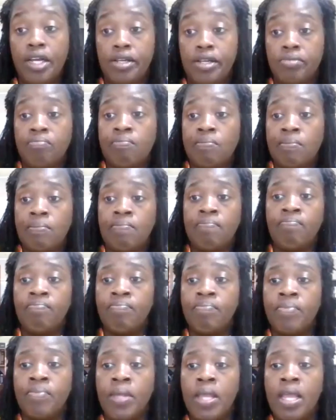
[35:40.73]
right.
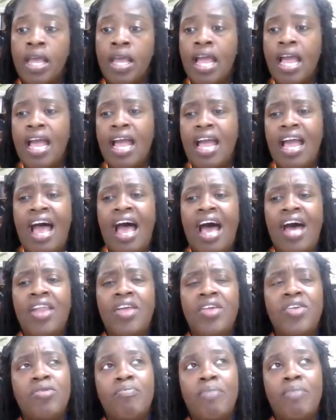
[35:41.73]

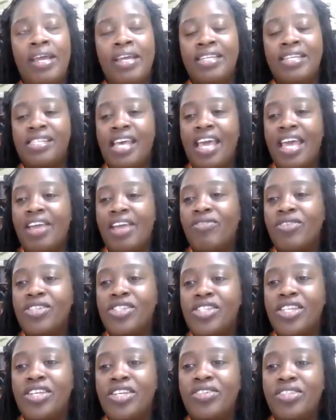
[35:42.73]
How do you maintain
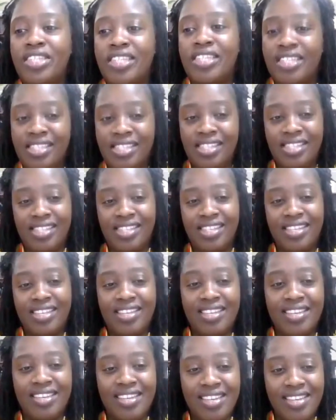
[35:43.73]
resilience?